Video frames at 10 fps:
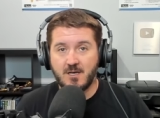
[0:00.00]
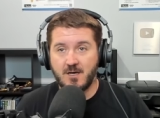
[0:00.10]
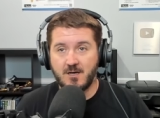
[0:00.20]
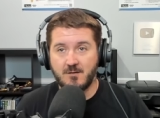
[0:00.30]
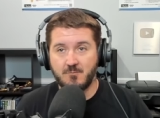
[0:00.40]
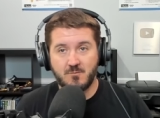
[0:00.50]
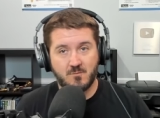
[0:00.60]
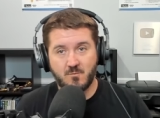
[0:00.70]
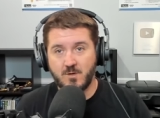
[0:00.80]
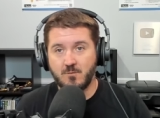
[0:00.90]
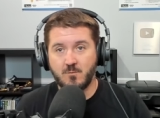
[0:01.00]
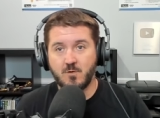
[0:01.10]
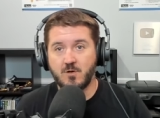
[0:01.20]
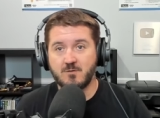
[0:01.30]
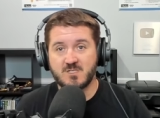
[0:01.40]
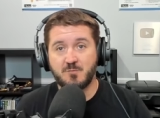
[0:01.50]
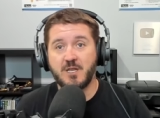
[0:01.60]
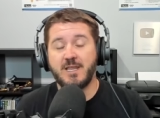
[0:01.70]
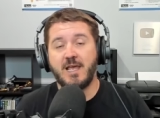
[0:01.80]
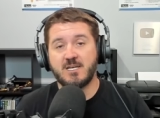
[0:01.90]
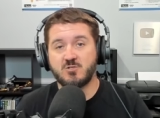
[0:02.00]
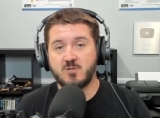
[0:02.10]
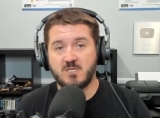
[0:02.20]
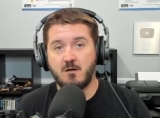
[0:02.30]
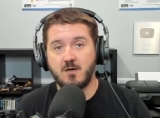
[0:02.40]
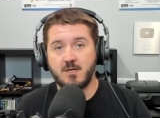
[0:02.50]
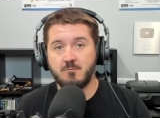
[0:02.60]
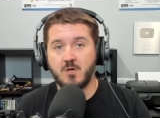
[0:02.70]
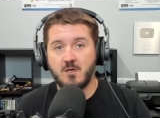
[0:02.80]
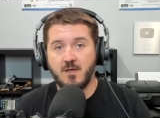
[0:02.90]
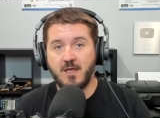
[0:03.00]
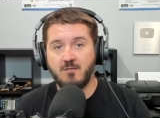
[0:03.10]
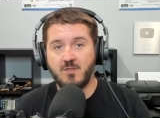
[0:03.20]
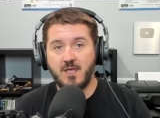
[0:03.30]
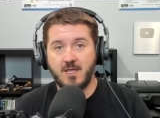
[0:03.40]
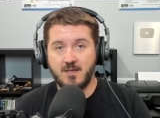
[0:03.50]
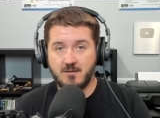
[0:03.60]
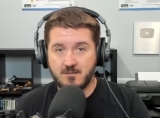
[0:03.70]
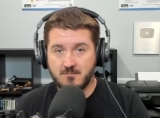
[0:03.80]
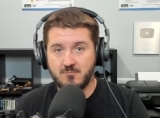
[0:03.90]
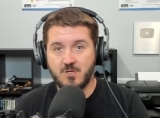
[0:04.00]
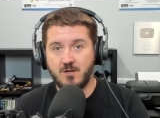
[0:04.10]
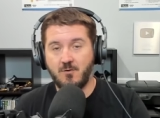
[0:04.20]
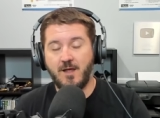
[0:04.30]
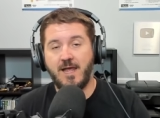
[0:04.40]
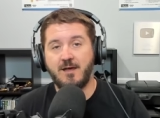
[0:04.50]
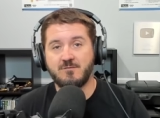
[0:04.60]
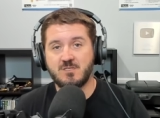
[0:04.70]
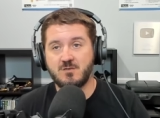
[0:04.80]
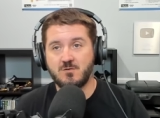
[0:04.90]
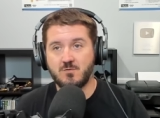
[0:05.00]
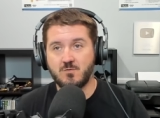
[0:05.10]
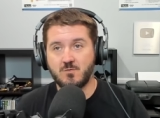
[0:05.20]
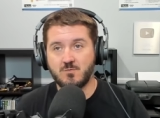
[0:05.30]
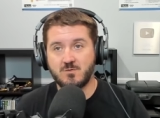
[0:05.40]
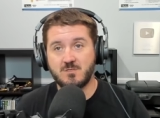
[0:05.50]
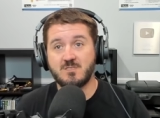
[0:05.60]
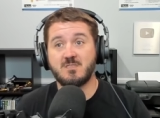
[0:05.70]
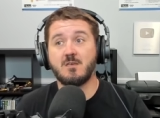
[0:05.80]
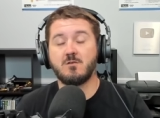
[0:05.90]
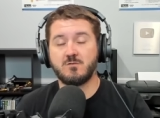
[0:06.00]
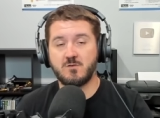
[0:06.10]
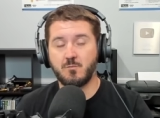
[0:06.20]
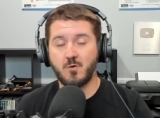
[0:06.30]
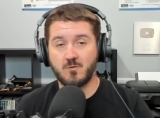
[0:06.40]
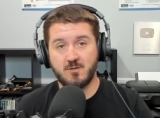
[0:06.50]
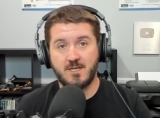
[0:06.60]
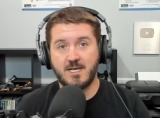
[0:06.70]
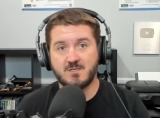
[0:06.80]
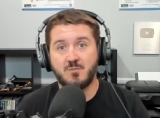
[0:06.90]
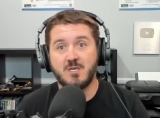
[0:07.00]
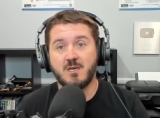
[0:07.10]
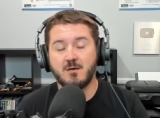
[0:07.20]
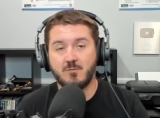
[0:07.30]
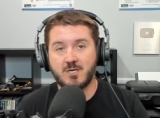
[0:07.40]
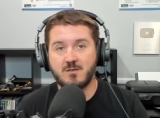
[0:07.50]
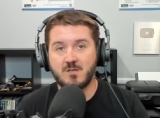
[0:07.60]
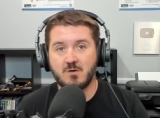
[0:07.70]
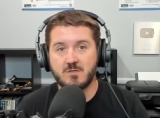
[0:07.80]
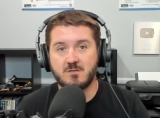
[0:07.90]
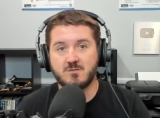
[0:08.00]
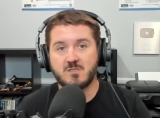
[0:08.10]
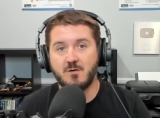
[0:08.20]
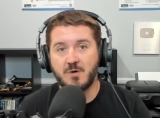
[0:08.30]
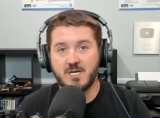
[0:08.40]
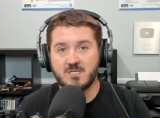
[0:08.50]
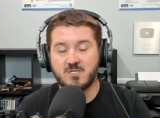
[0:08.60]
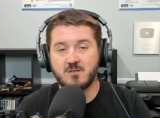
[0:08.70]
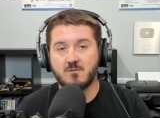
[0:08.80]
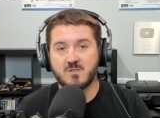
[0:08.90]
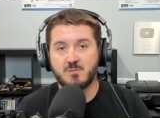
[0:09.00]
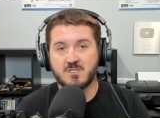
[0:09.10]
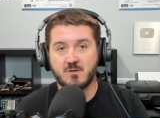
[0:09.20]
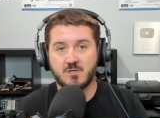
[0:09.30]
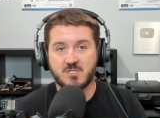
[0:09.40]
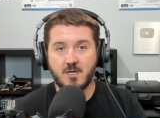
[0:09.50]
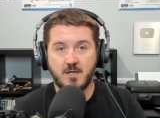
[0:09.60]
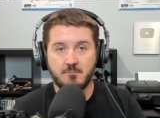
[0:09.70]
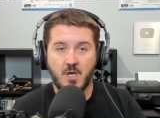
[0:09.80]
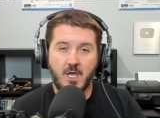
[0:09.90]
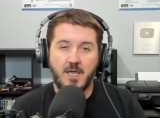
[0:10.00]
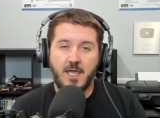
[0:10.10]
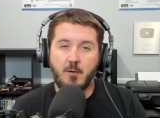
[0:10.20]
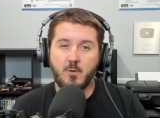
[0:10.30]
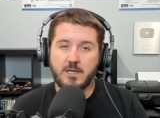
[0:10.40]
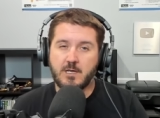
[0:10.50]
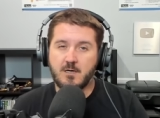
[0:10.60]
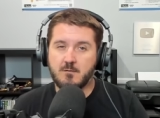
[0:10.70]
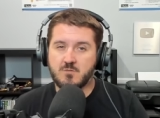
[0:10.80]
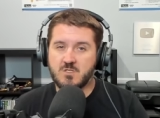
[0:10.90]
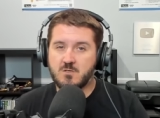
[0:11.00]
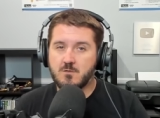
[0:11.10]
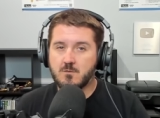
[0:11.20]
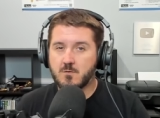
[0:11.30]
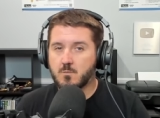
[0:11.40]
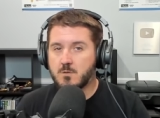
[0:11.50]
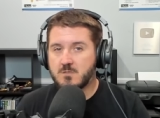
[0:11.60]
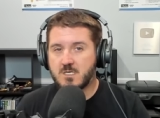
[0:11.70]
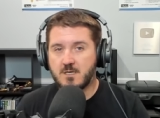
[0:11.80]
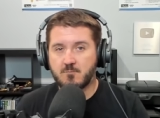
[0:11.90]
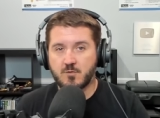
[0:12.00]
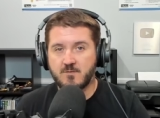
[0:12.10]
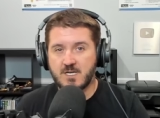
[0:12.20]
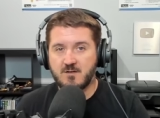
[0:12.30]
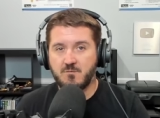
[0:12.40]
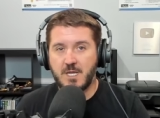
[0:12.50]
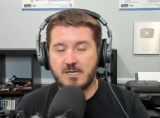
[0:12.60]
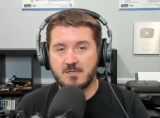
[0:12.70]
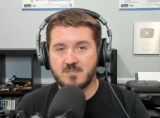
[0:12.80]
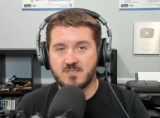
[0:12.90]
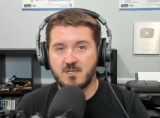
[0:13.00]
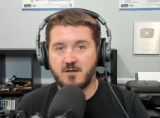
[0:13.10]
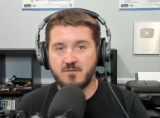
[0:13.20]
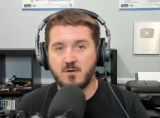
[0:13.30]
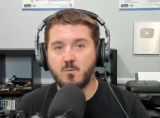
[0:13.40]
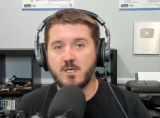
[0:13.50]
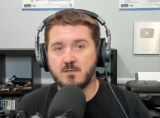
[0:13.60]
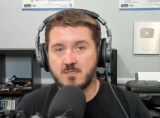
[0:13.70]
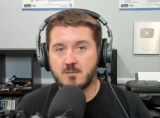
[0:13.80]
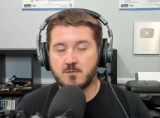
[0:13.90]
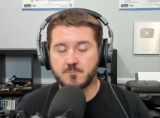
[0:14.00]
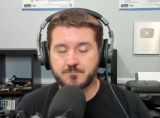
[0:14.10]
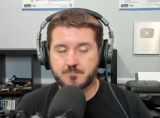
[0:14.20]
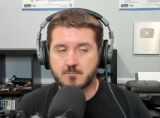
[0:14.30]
um, we will go and spend extra time and then, you know, have to still do more the next P M. Like, you can only do so much. You can only spend so much time. And when it comes to the routine preventative maintenance stuff that we do,